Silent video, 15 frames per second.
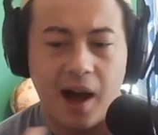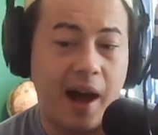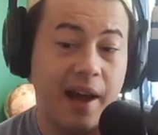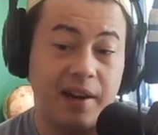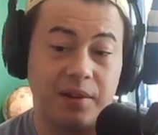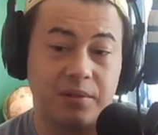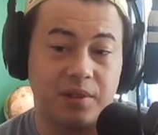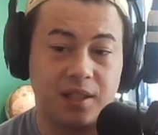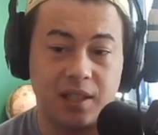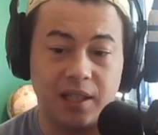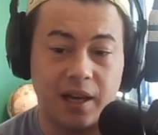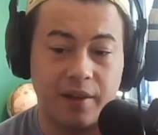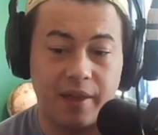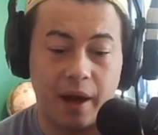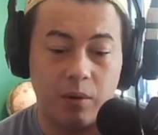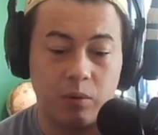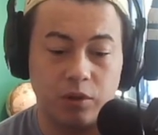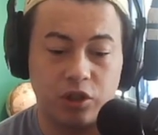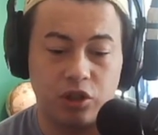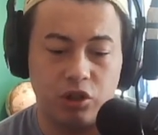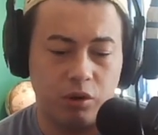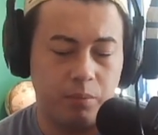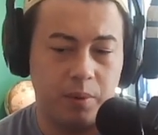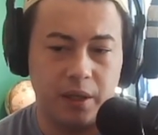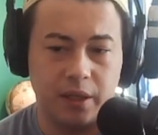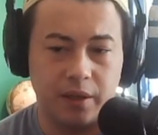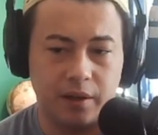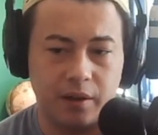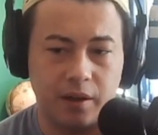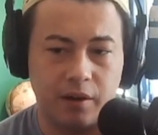I don't see how that would should be
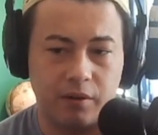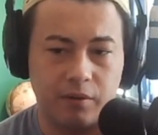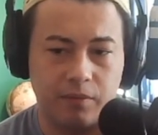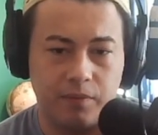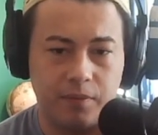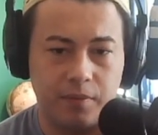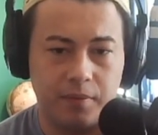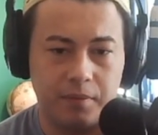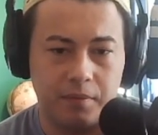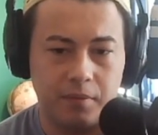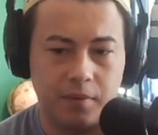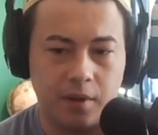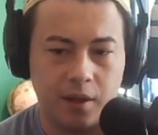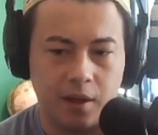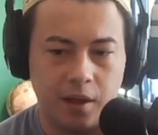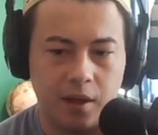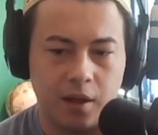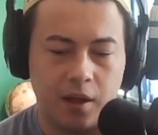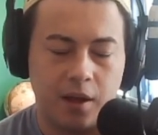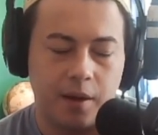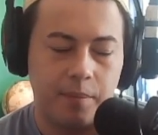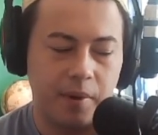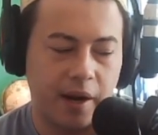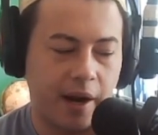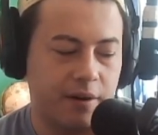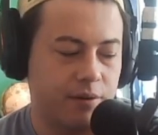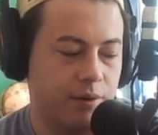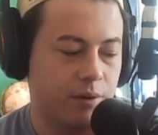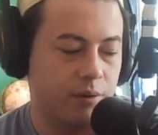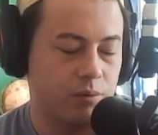a... But I
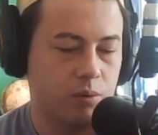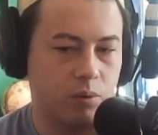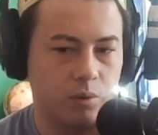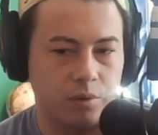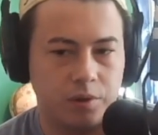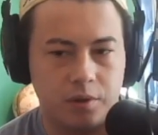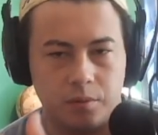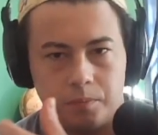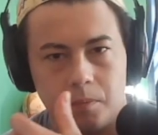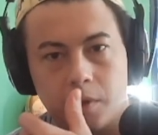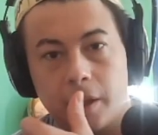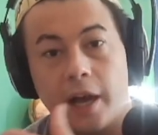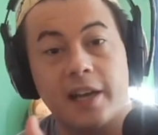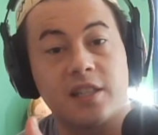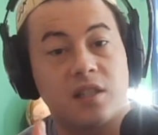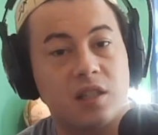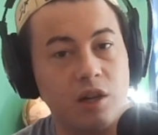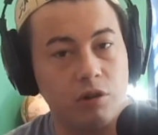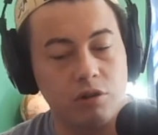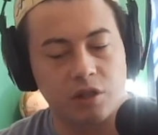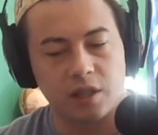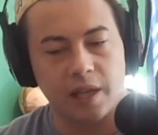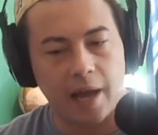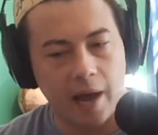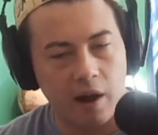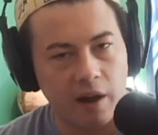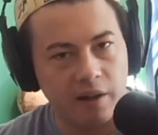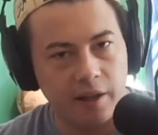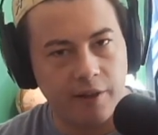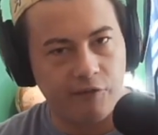don't know the rules. Guys, seriously, how
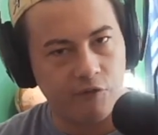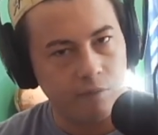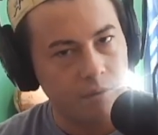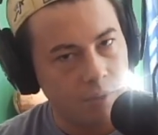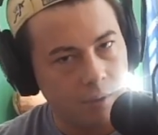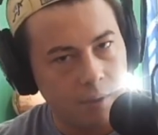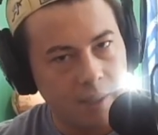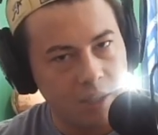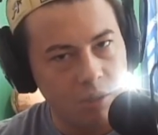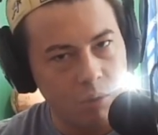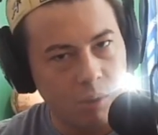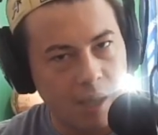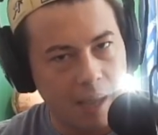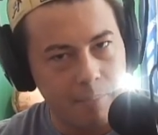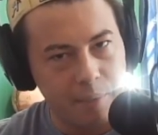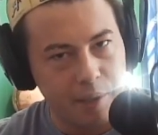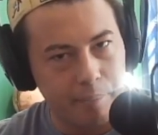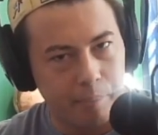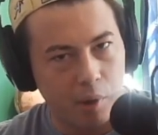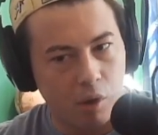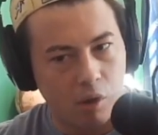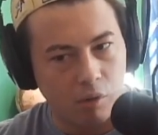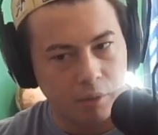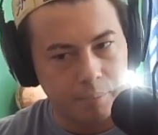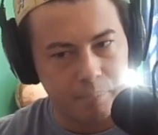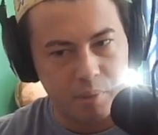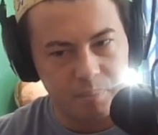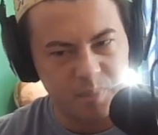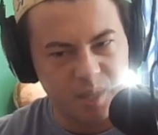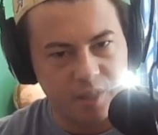if you gave me a ball and
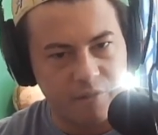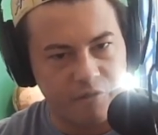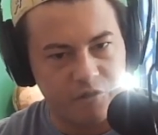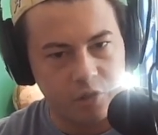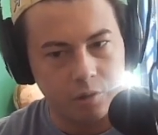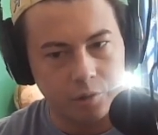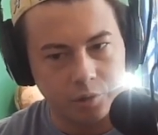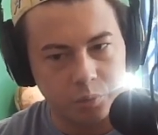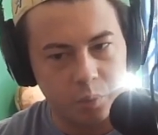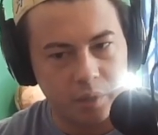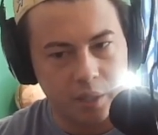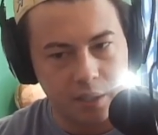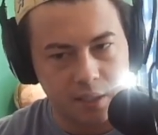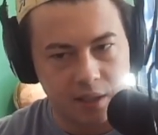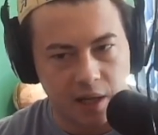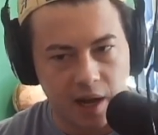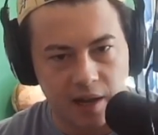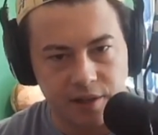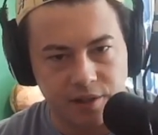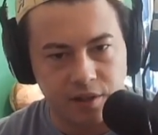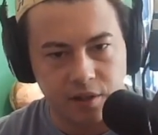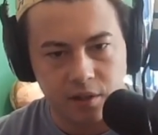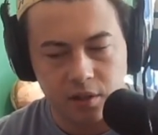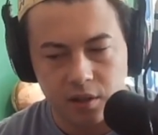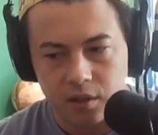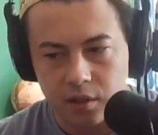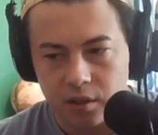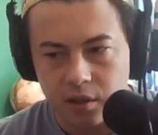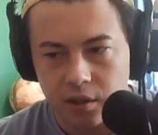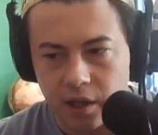put me on the field with these guys,
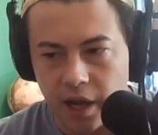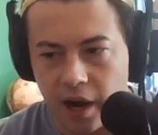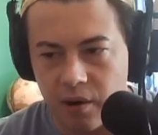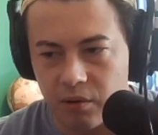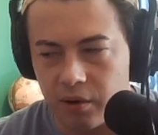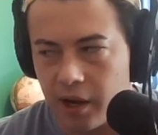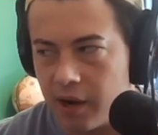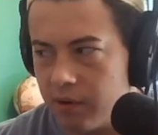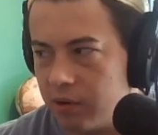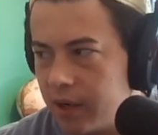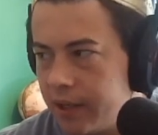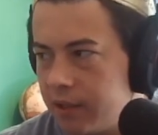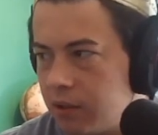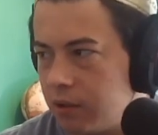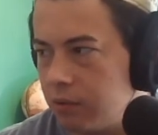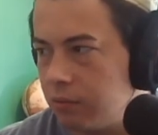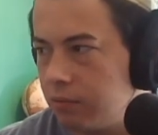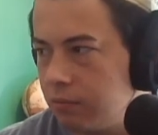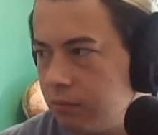how would I do?